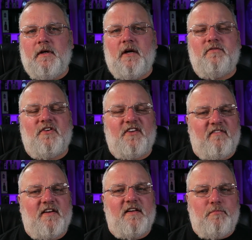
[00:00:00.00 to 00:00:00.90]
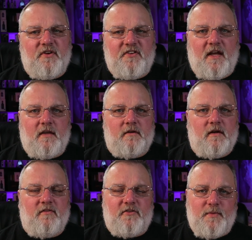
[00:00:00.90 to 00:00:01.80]
over
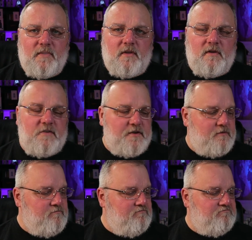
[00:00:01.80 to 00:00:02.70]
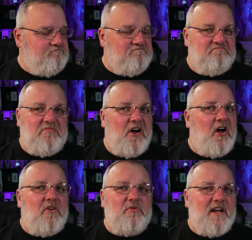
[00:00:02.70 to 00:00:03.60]
70% of smokers
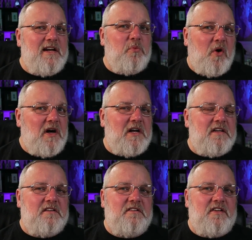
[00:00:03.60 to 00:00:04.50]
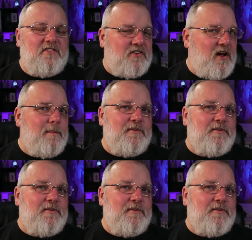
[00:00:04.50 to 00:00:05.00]
already want to stop